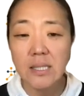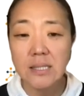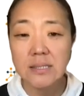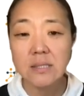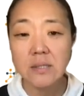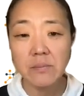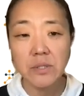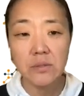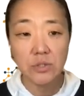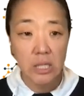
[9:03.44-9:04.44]
it's an
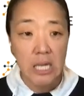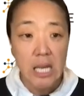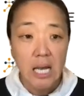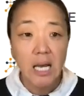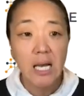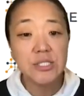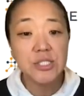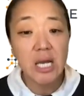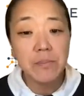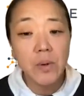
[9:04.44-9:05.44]
immune
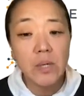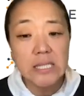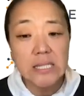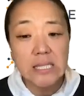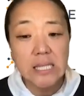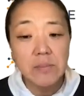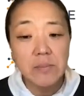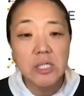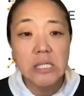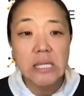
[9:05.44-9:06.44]
checkpoint
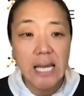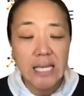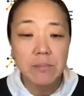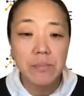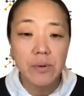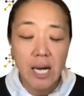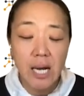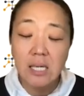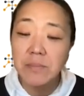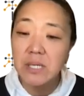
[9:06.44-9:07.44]
inhibitor-like
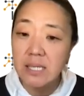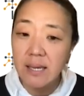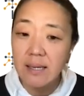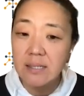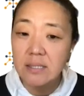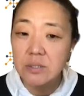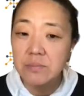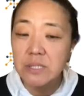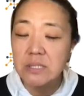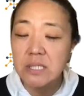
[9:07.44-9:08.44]
product, but again, it's your
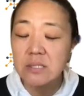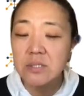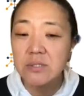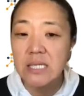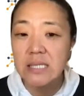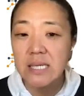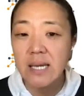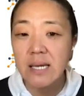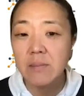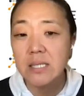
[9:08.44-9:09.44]
B cells creating the
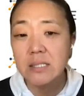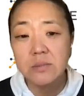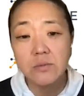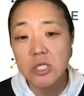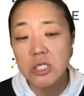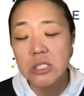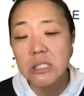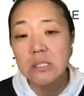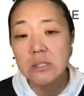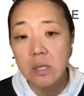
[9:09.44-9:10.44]
antibodies, and we're
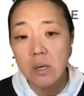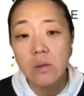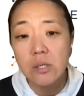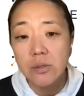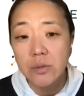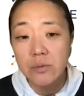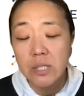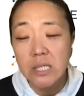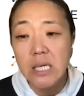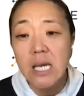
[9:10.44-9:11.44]
currently in cohort
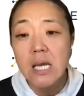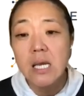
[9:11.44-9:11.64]
3,